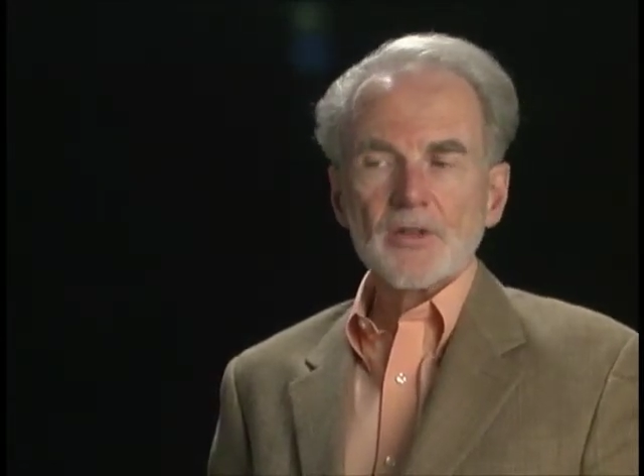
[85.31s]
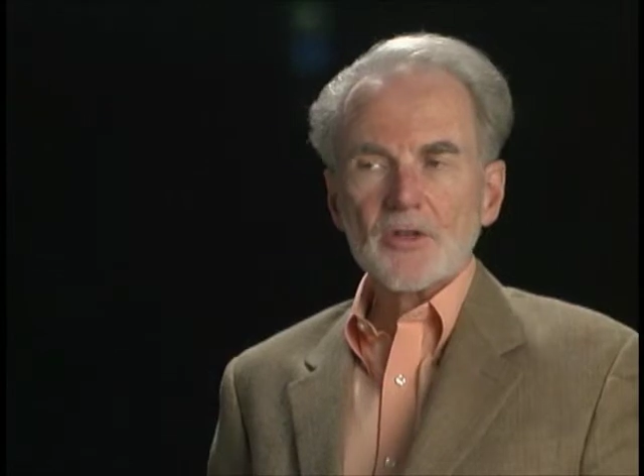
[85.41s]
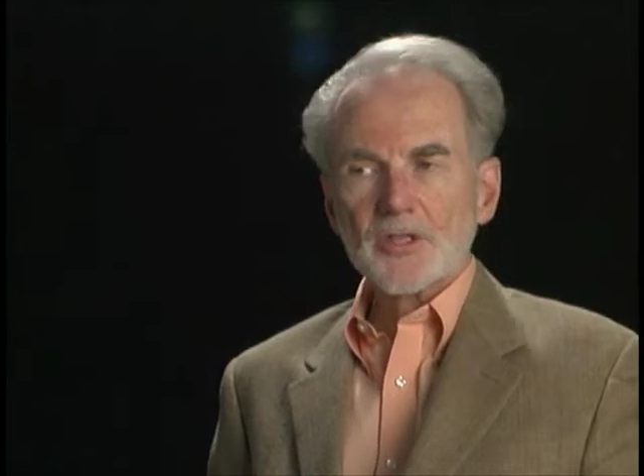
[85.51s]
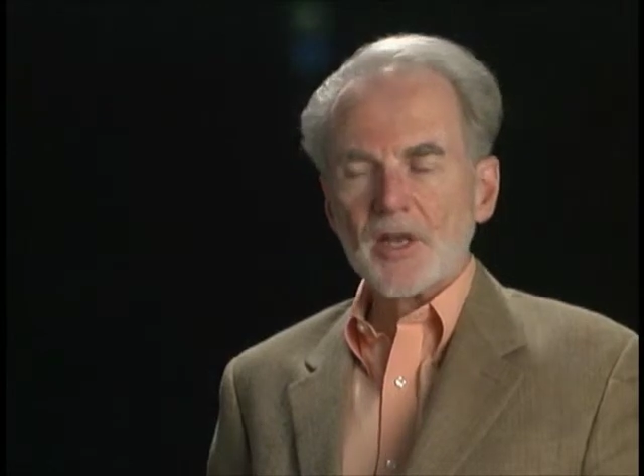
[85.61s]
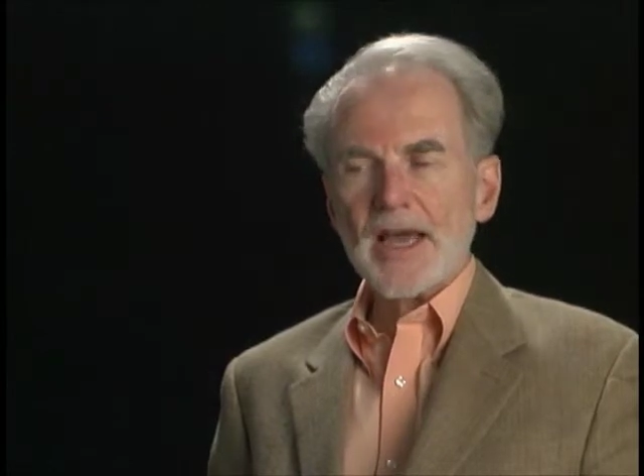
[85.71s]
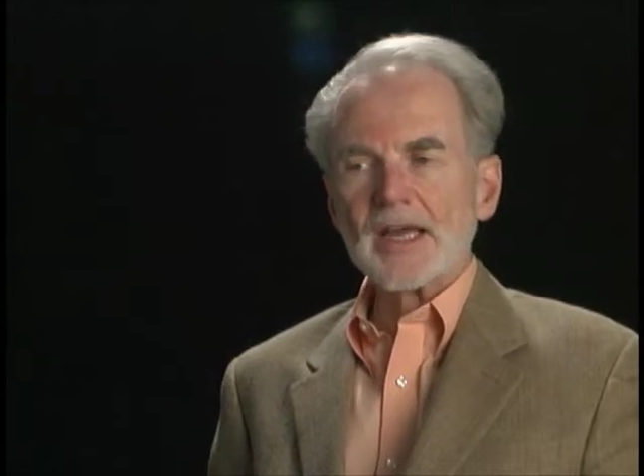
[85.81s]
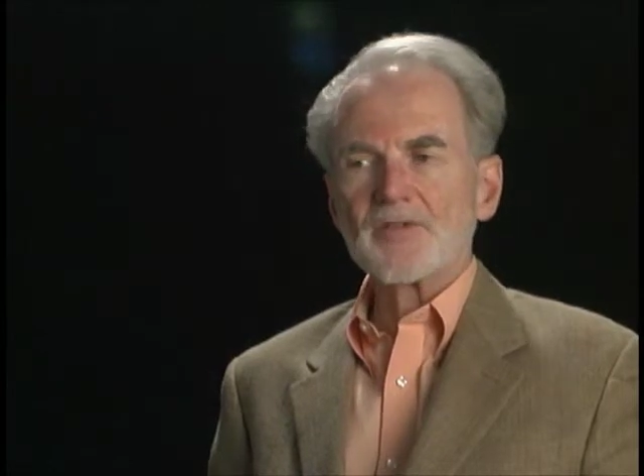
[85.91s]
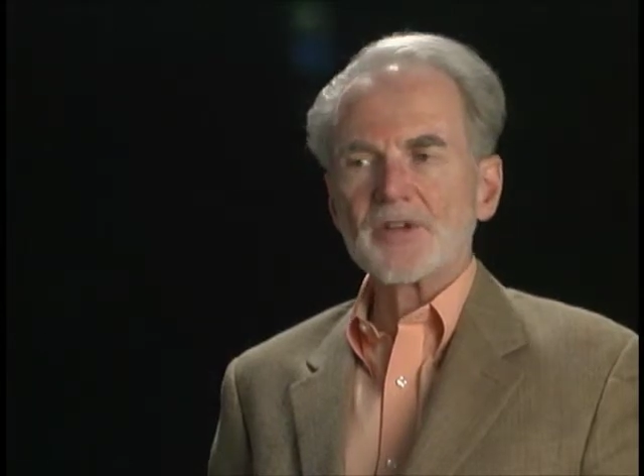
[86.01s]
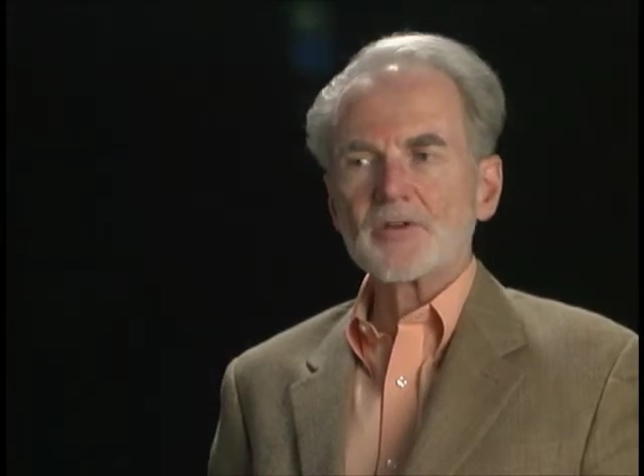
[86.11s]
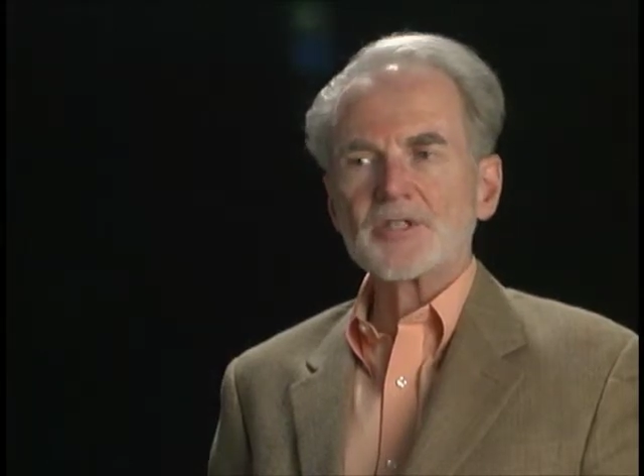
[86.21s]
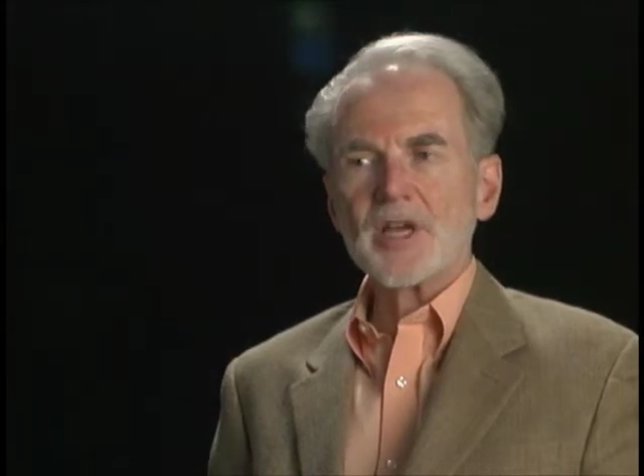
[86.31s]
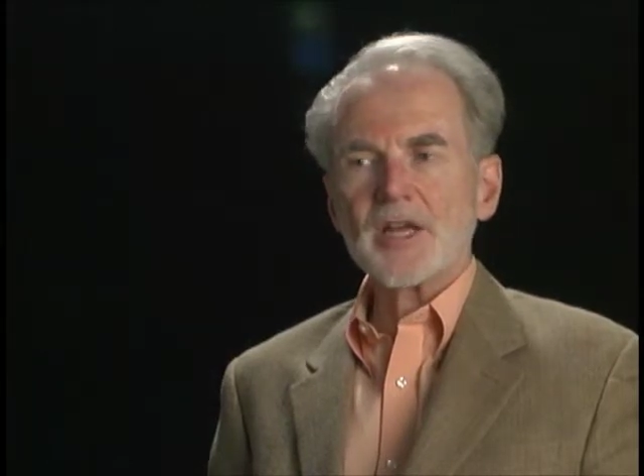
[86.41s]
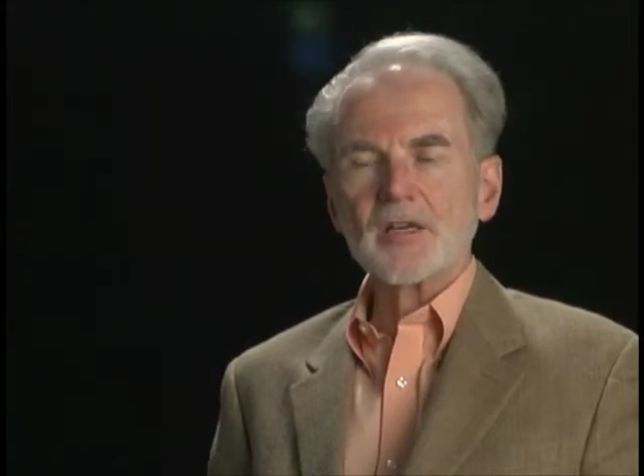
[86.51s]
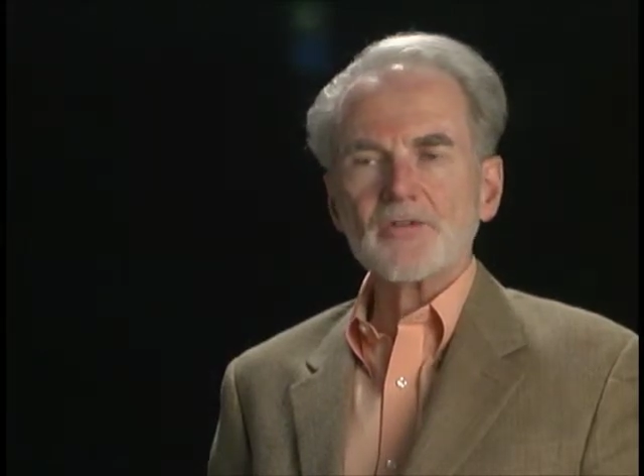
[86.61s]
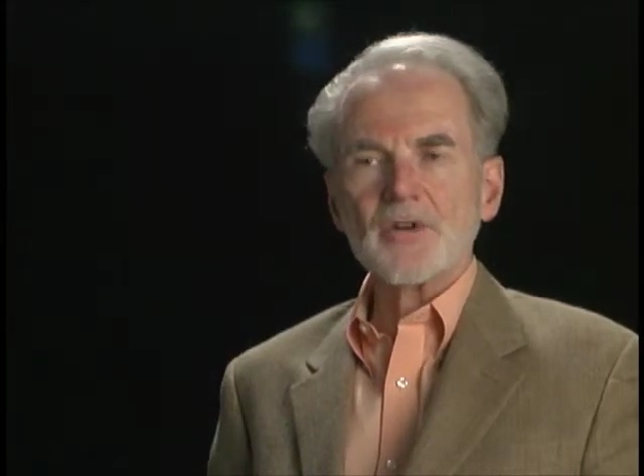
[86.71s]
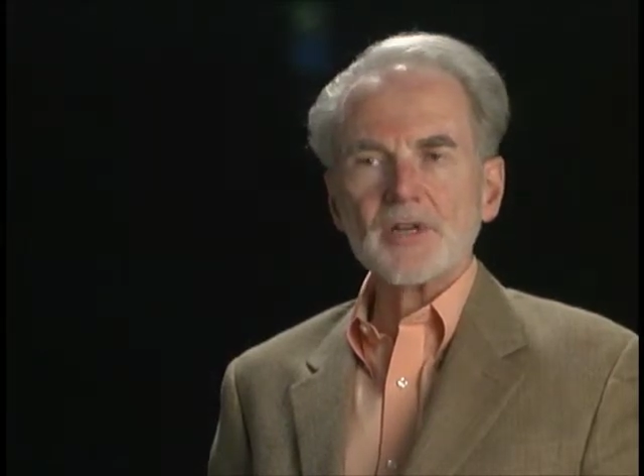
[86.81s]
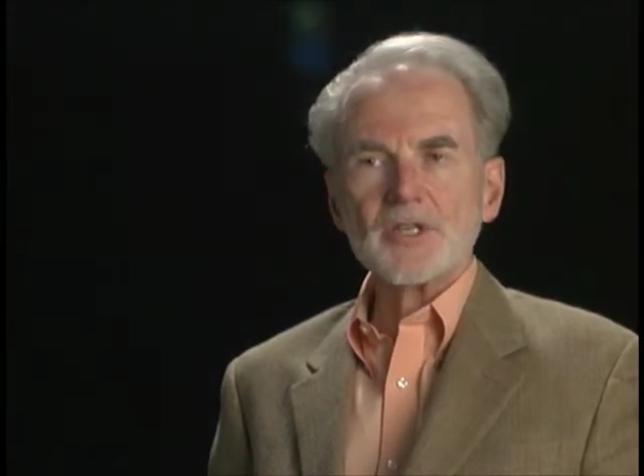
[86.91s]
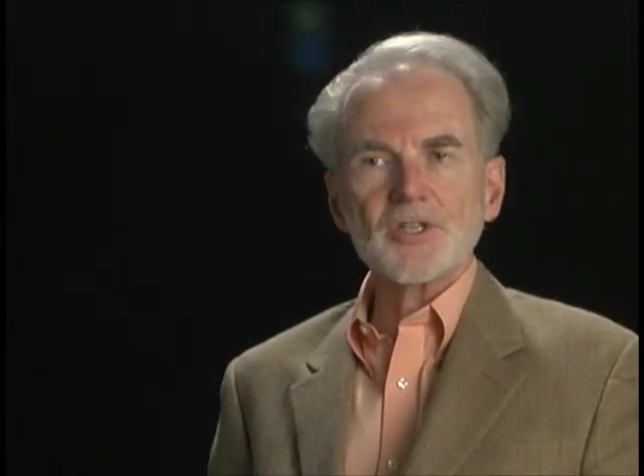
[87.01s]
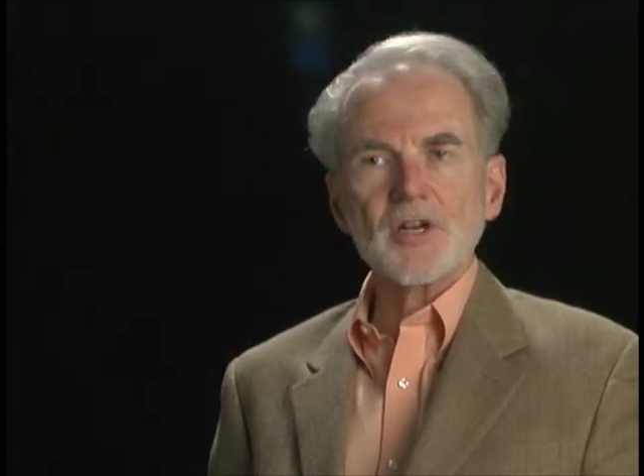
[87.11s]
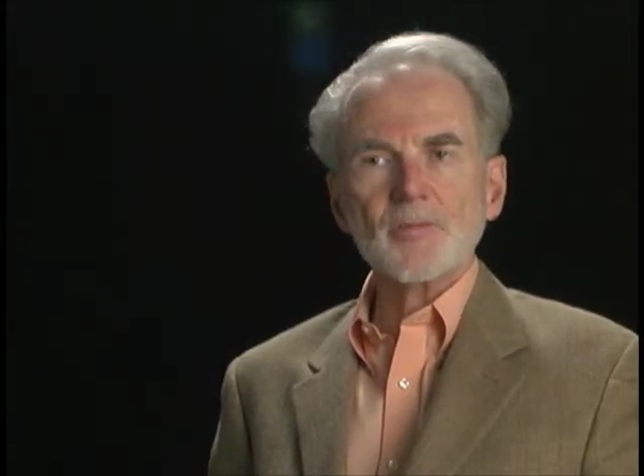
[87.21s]
There's a lack of understanding of their
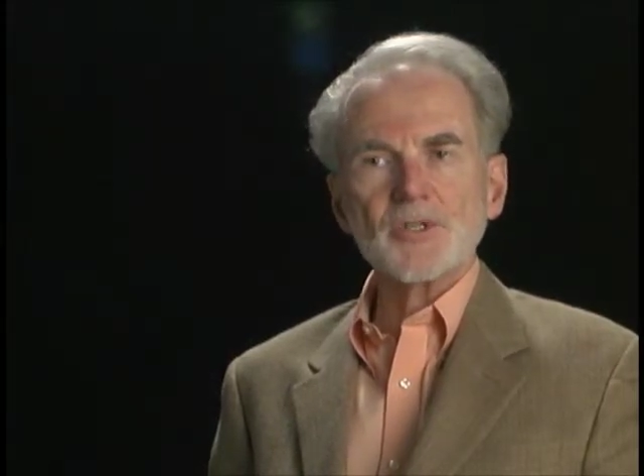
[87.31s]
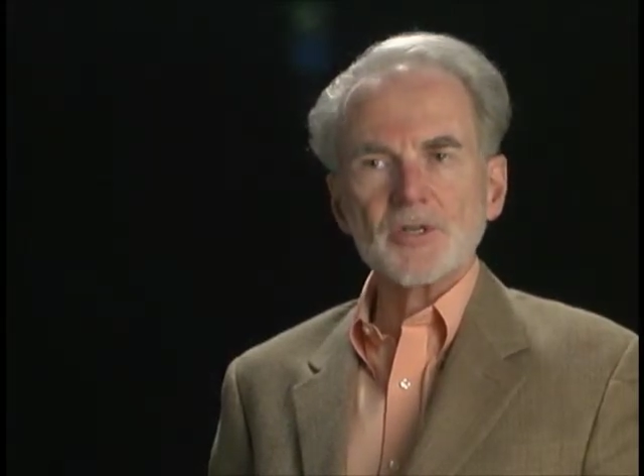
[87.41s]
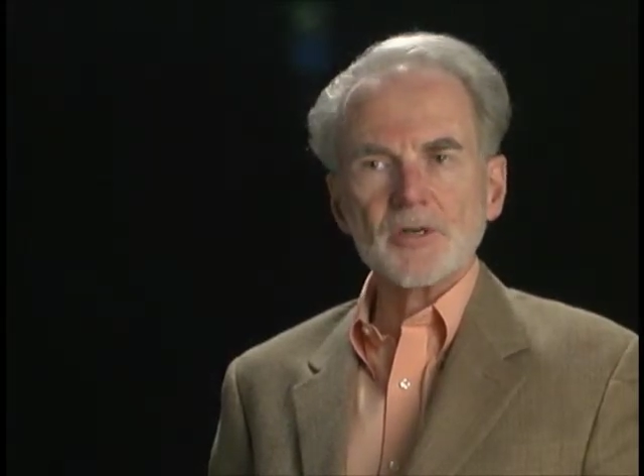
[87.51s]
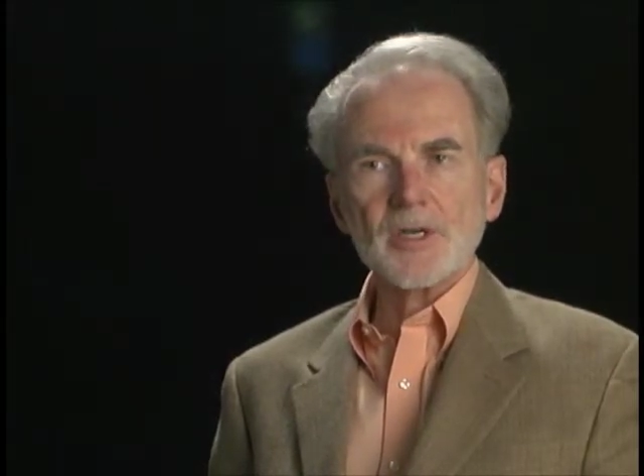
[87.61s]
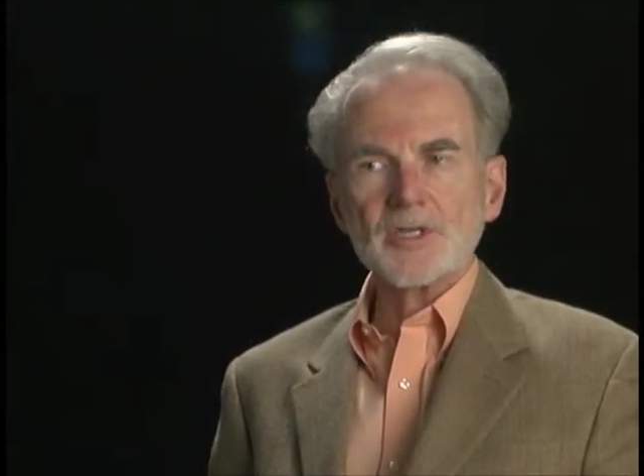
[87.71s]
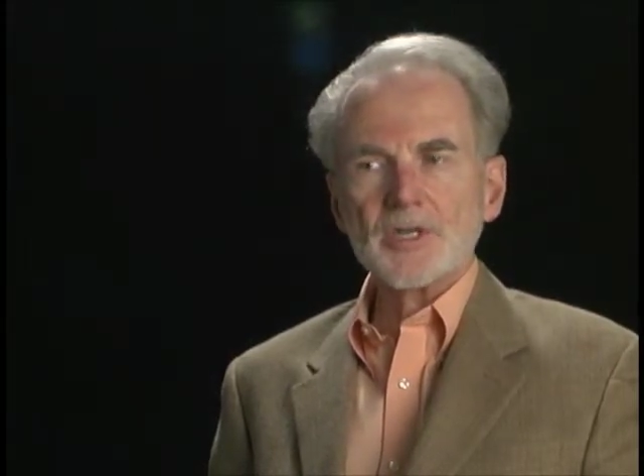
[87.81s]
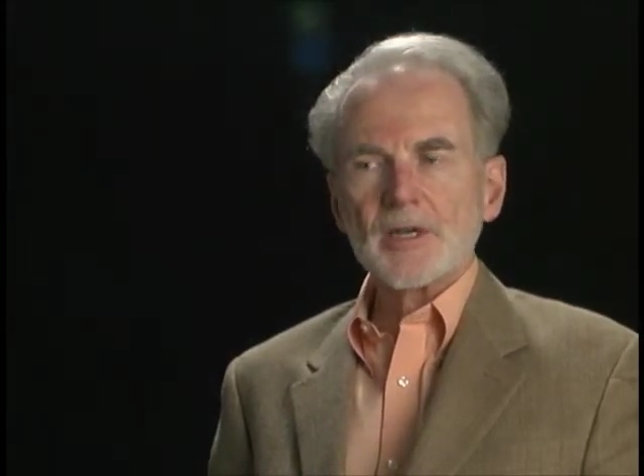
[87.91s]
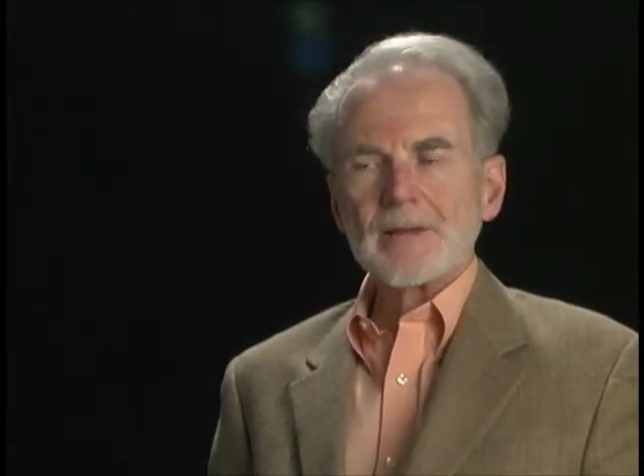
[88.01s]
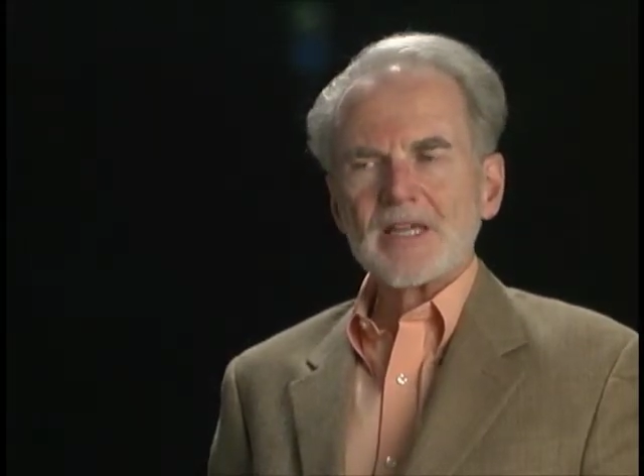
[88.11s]
needs and opportunities.